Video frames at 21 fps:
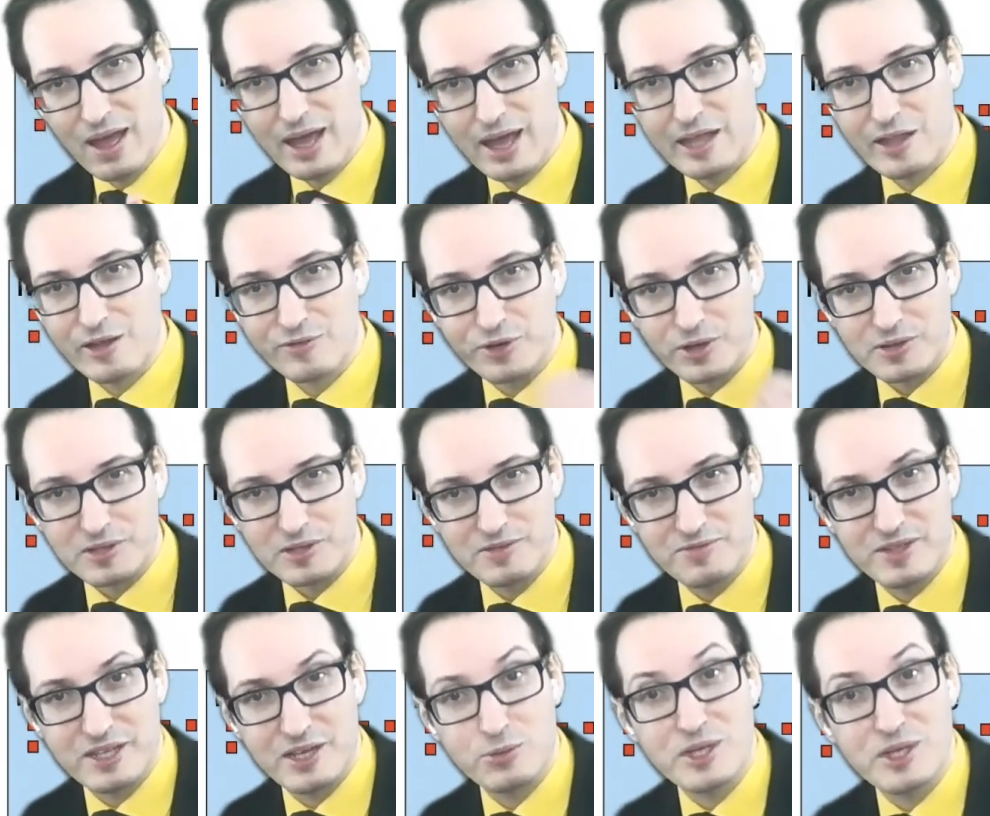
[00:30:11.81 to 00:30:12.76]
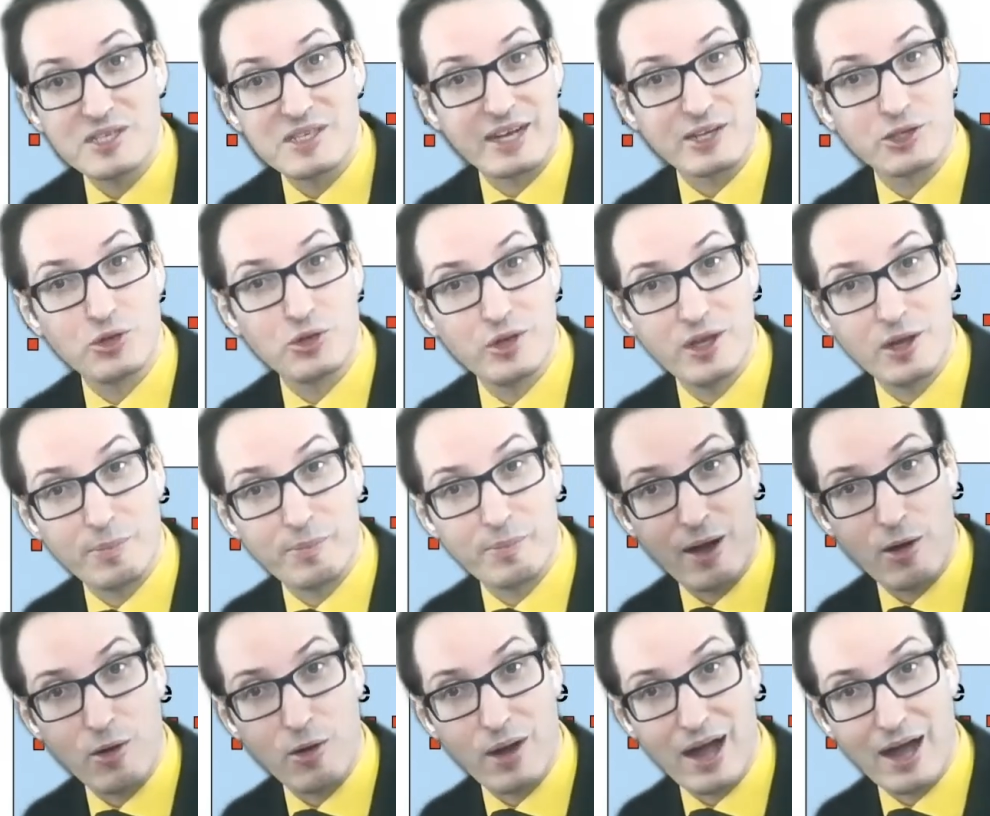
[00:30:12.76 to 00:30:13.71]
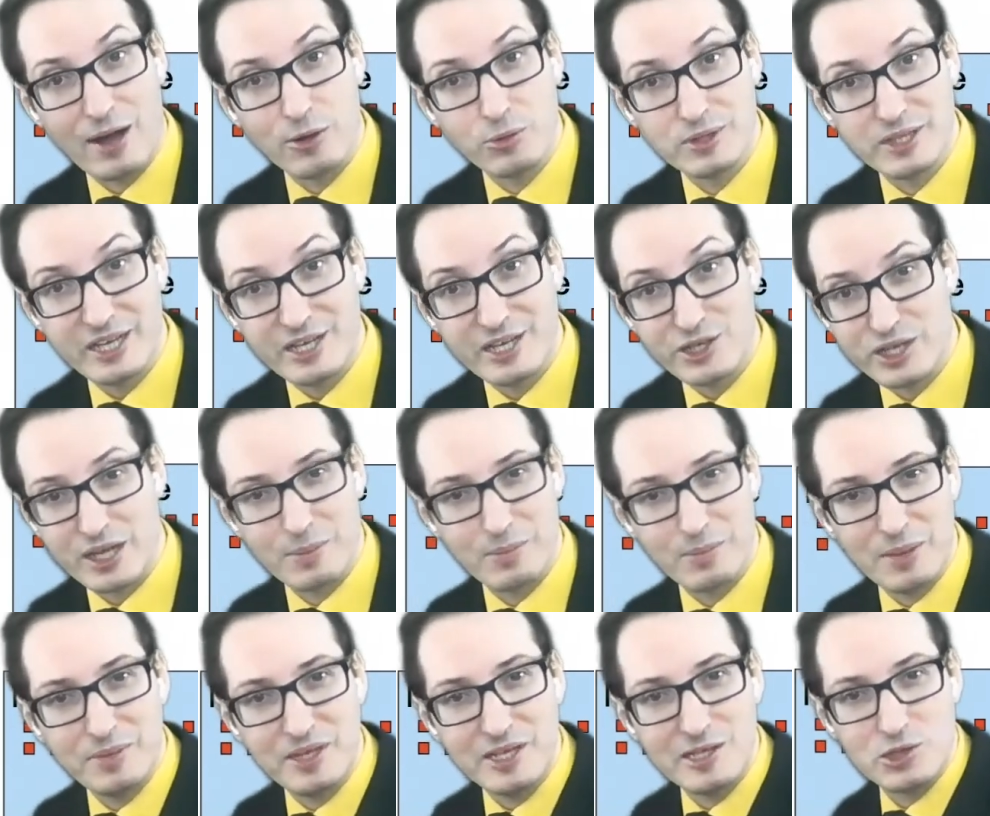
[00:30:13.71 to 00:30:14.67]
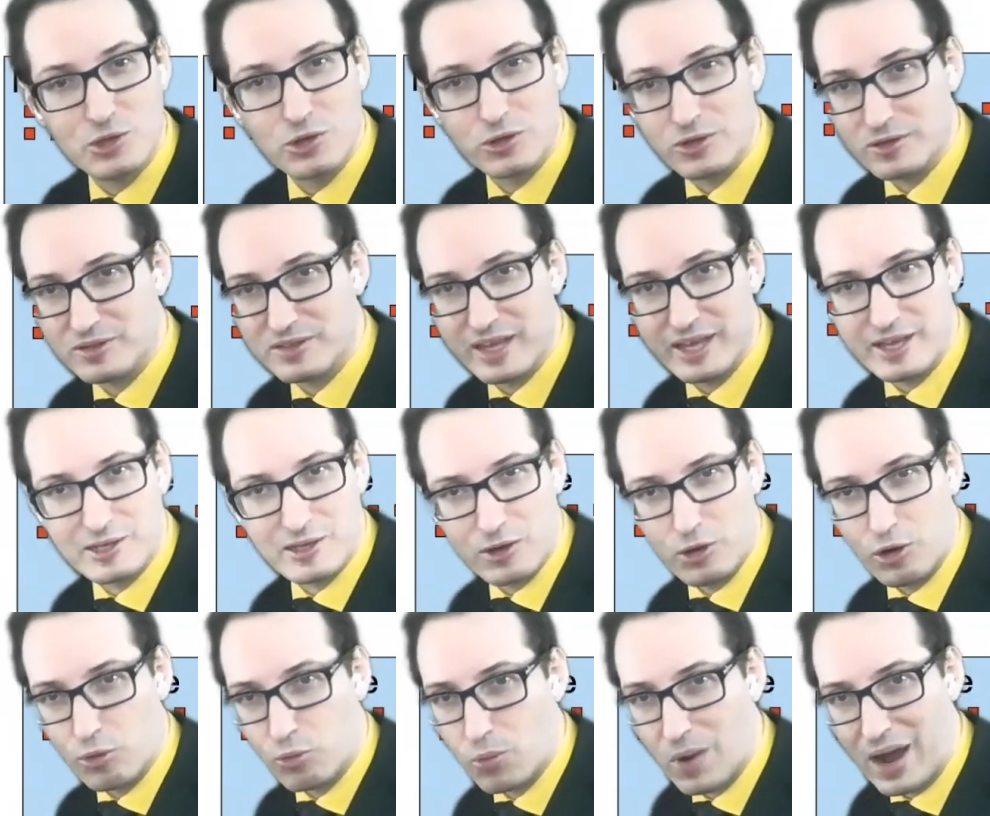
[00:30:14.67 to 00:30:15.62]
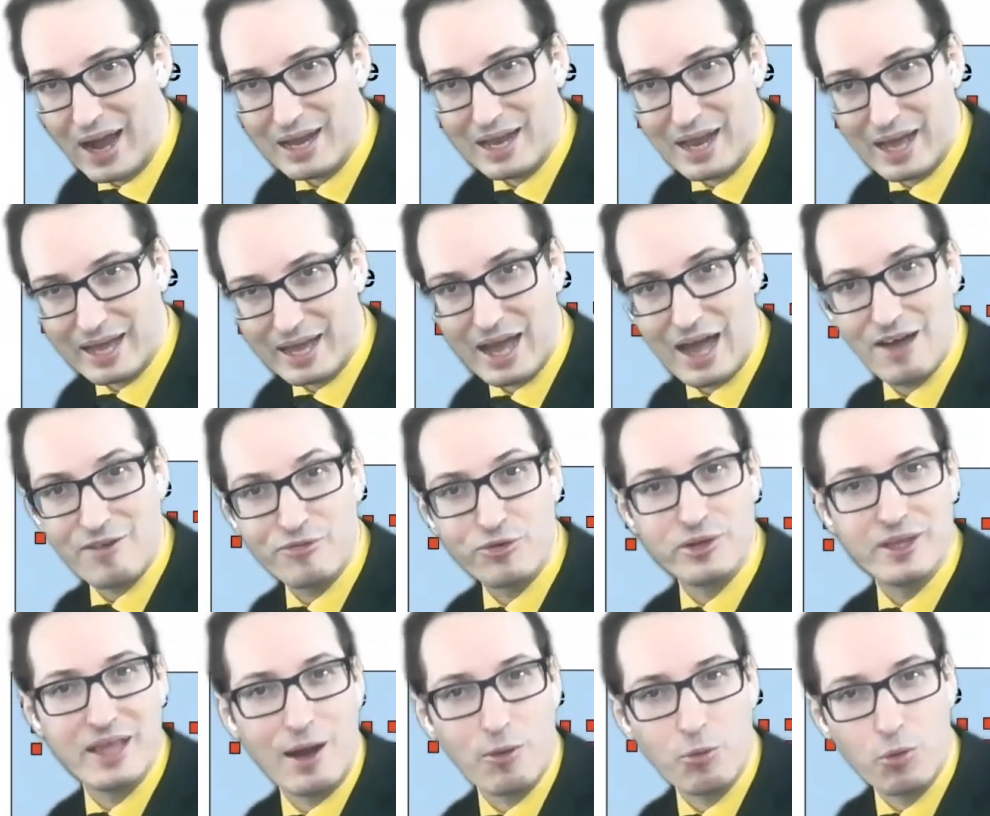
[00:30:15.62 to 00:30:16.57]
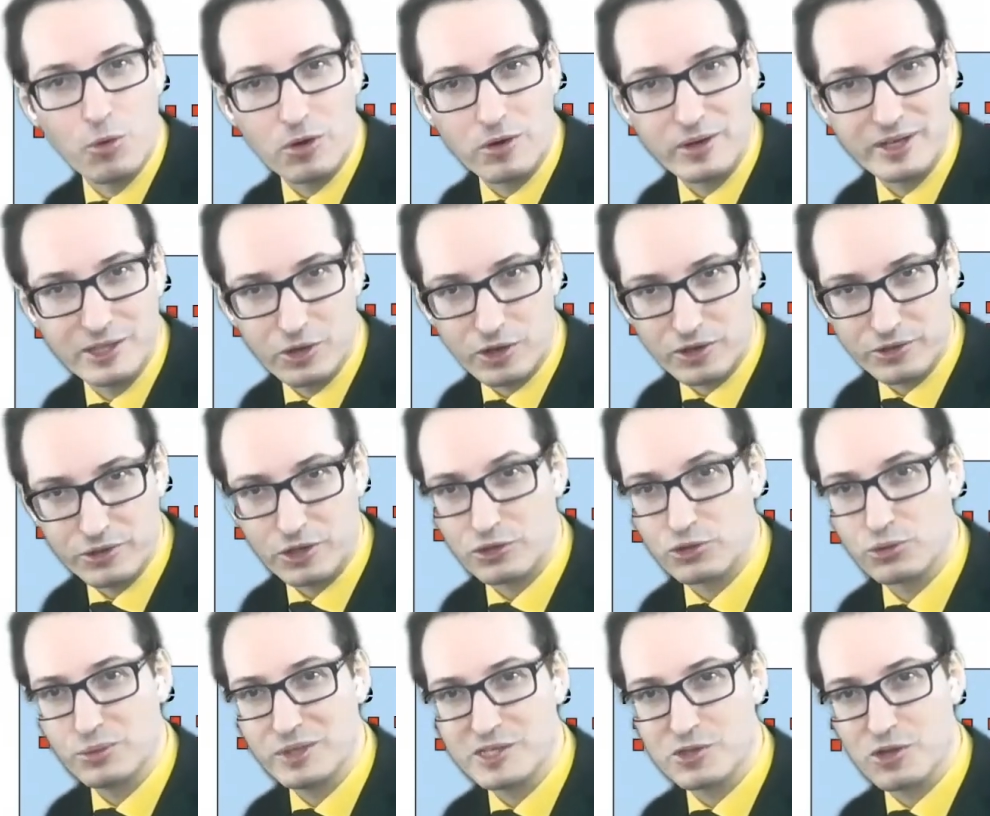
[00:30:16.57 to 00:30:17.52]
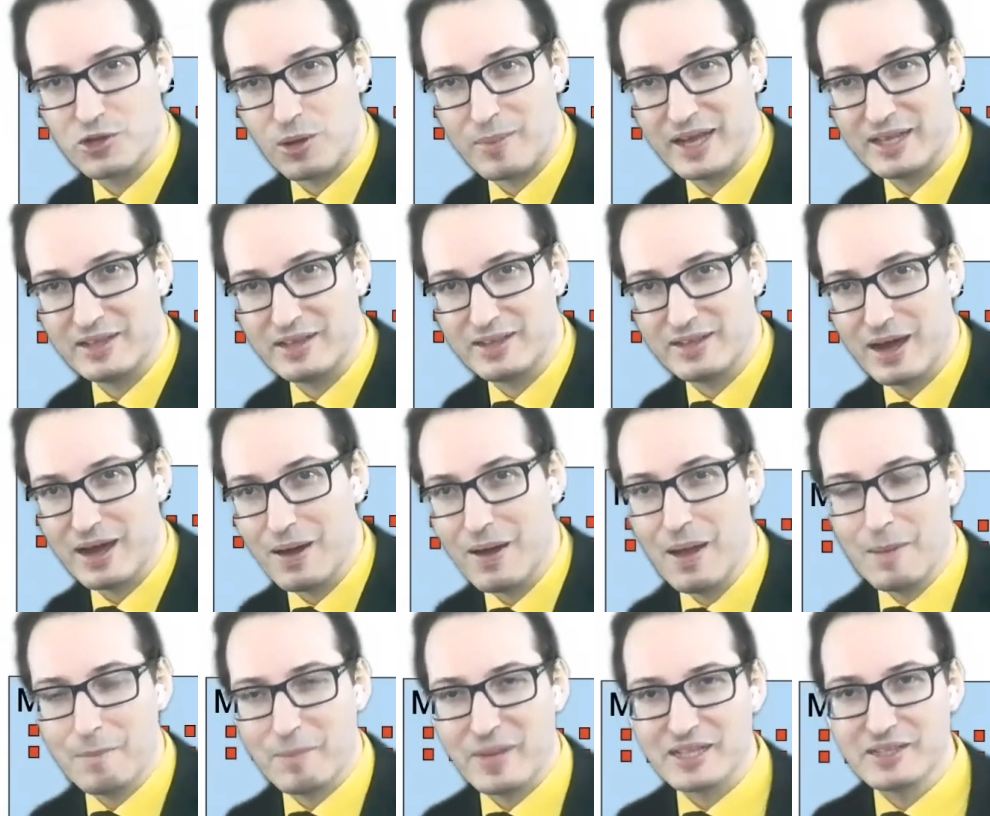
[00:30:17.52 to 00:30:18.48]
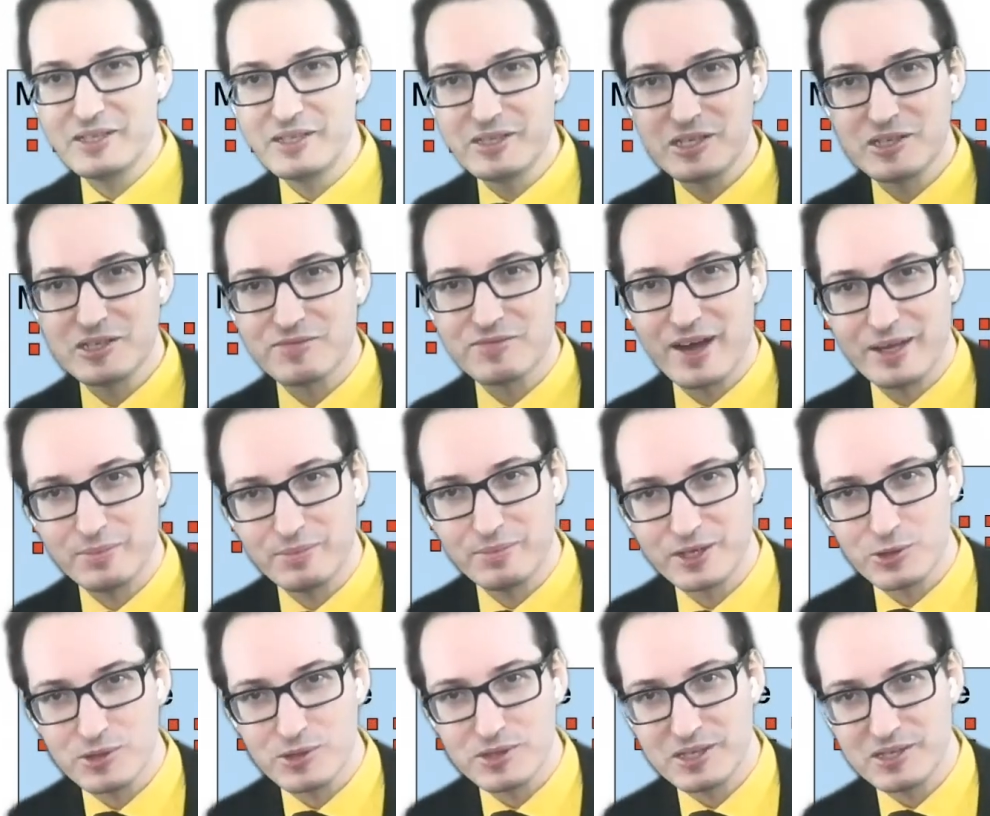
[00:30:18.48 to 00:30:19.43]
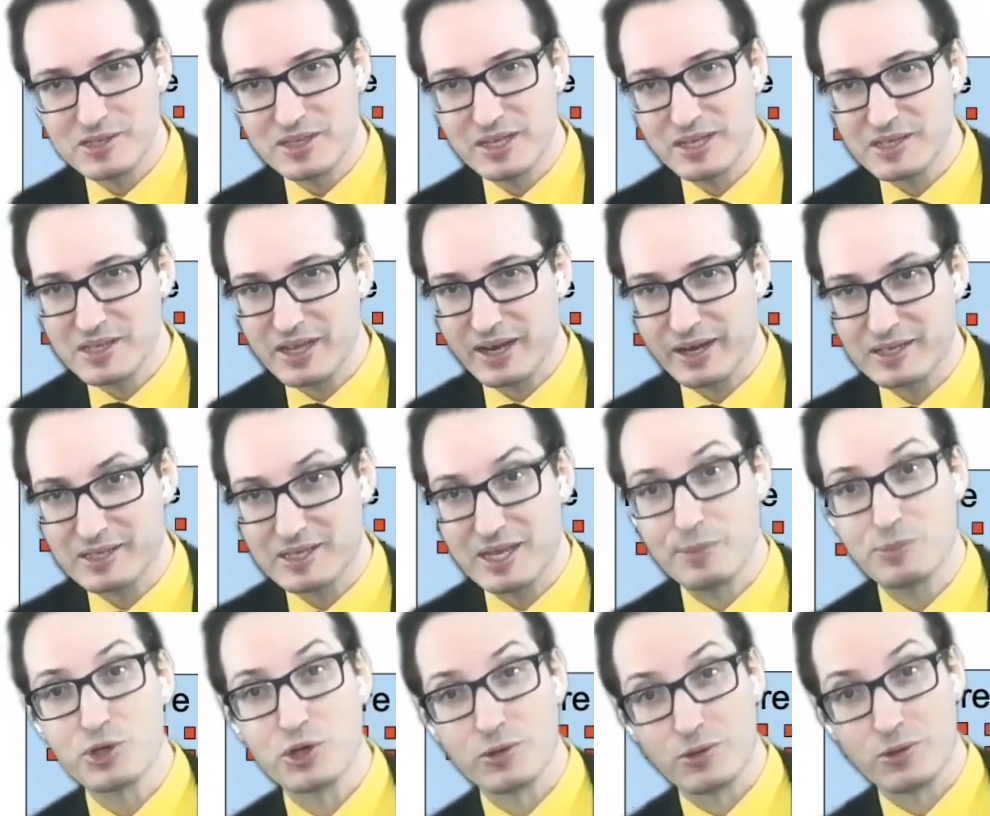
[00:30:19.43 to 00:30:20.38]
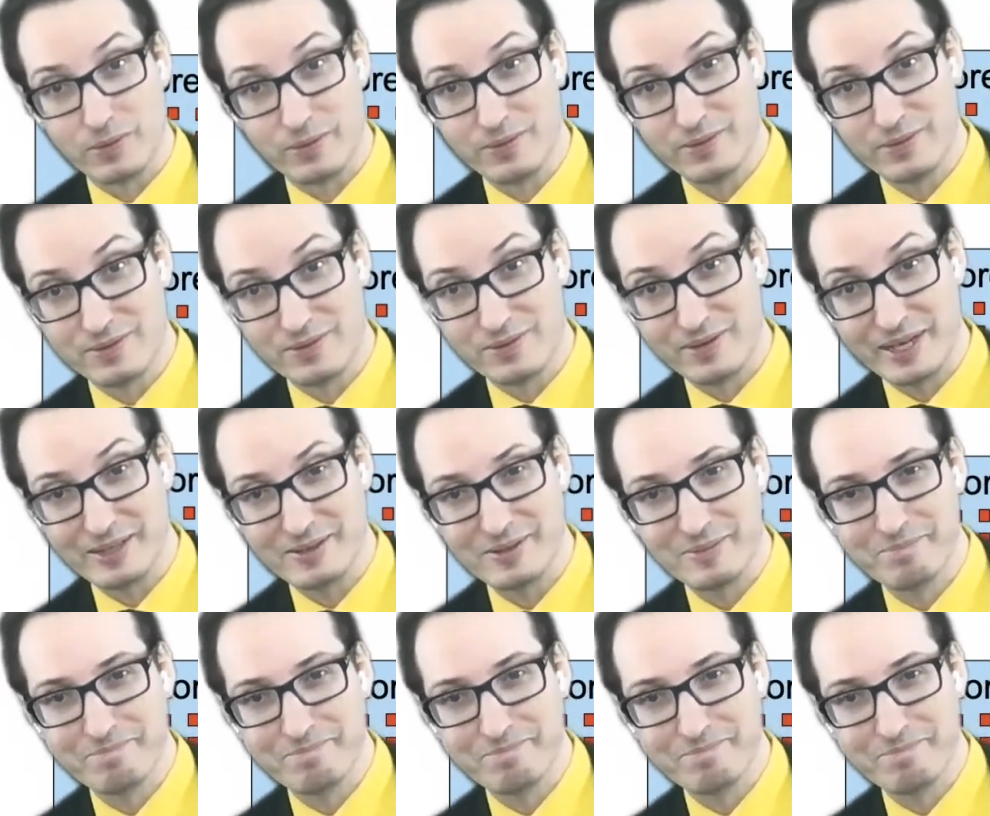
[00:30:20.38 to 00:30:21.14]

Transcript: And of course, if there is actually a power outage, then maybe it's going to take a while, like half an hour in order to restore my data, but this is fine because these things are exceptional, right?